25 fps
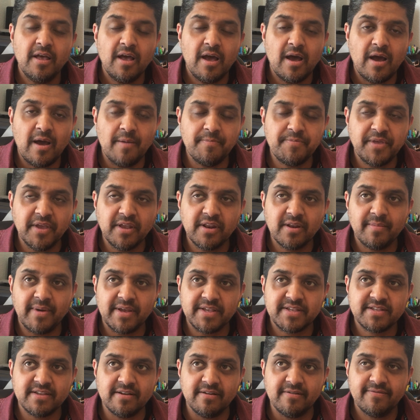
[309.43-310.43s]
I'm thinking to
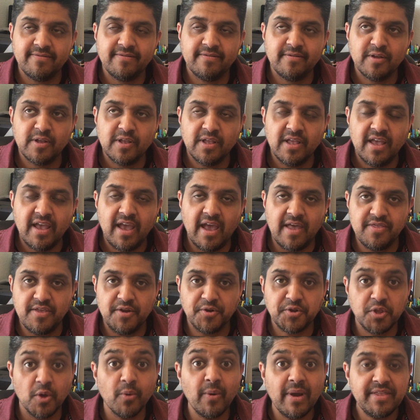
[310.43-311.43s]
myself, and
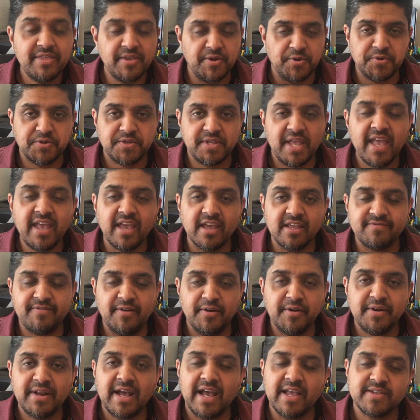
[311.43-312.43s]
there's the way they're saying it is
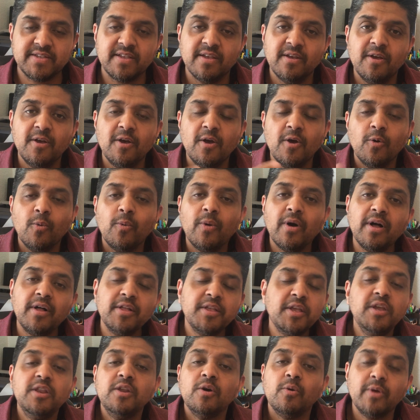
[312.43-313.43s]
very nice. Well,
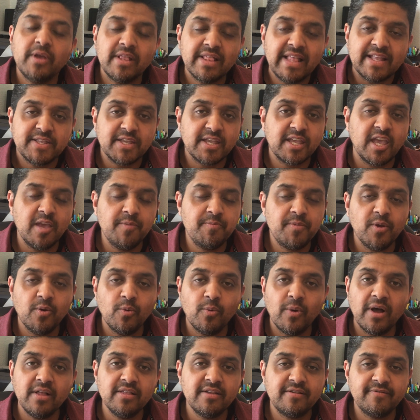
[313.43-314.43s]
we'd like to keep you
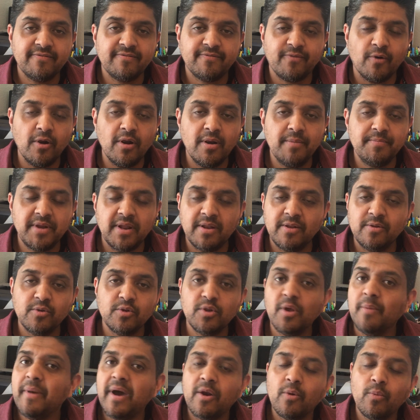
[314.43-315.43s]
well informed, and
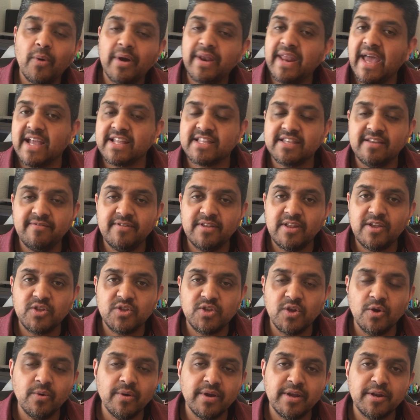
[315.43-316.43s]
no matter what activity you're
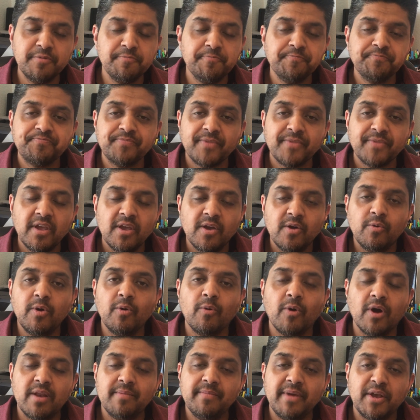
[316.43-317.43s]
doing, we
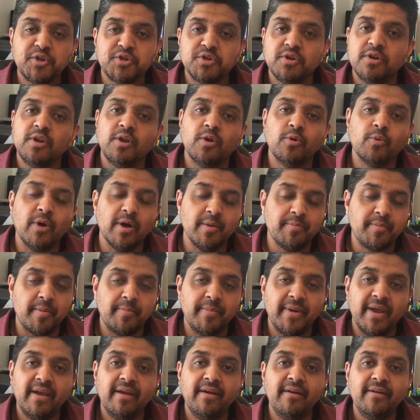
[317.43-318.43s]
want to make sure you're well
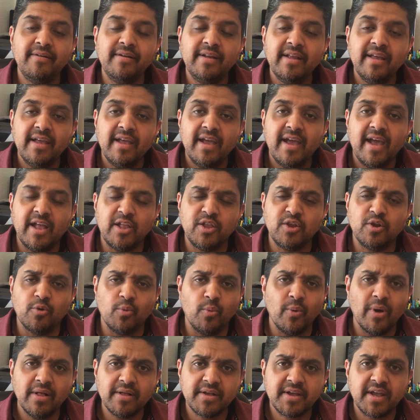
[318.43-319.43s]
prepared and you're
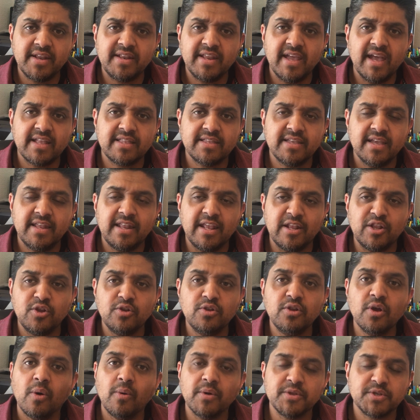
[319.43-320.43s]
well connected and you
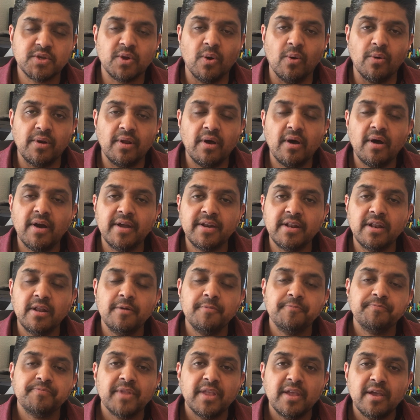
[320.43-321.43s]
know what's going on.
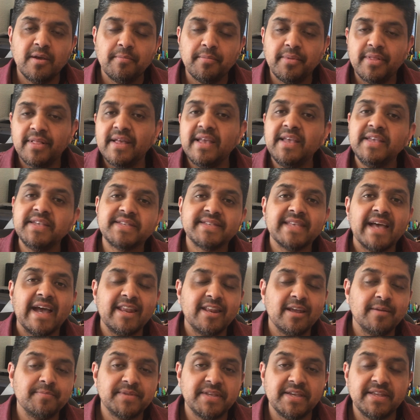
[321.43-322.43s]
Please
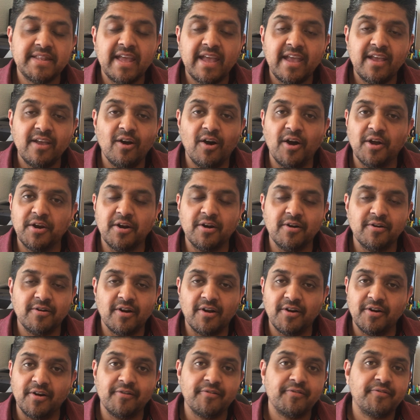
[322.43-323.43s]
sign up today on
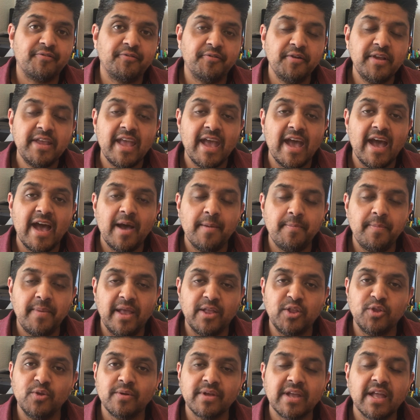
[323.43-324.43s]
our free app,
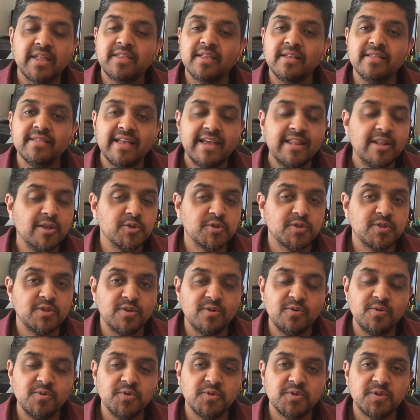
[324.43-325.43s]
and you'll get the latest
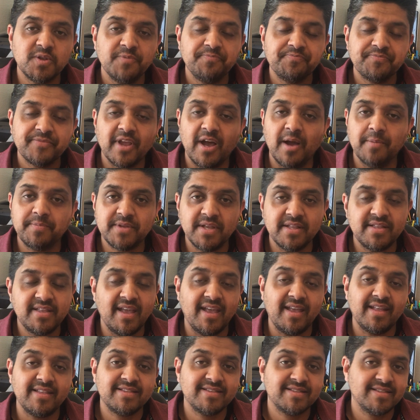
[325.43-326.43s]
news, up to
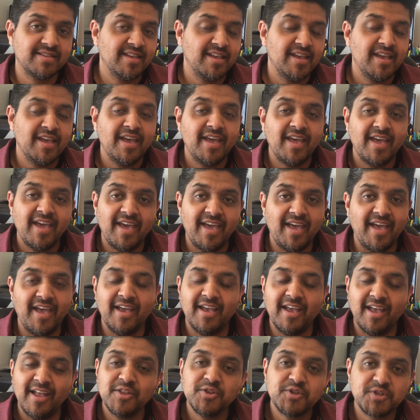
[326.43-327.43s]
dates,
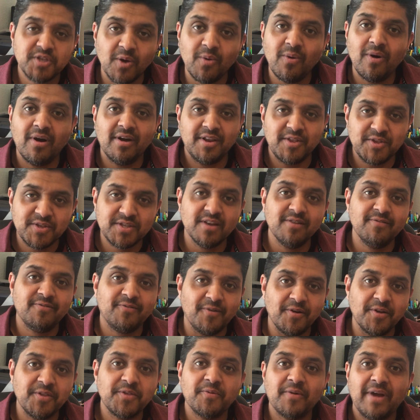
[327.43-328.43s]
and so on and so
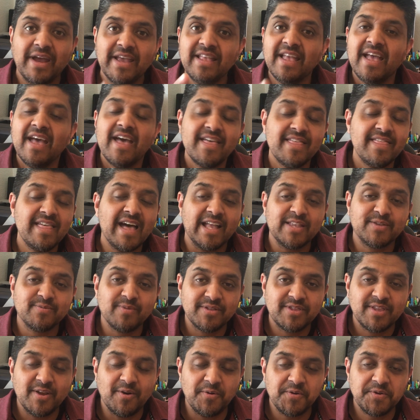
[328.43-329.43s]
forth. Right? That's
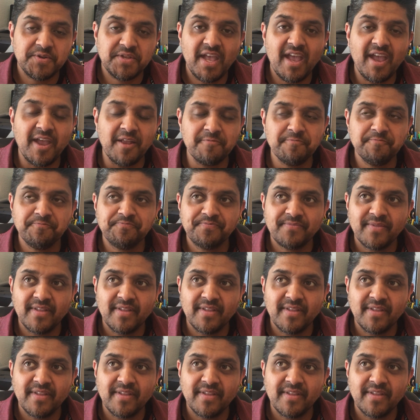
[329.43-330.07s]
what they were saying.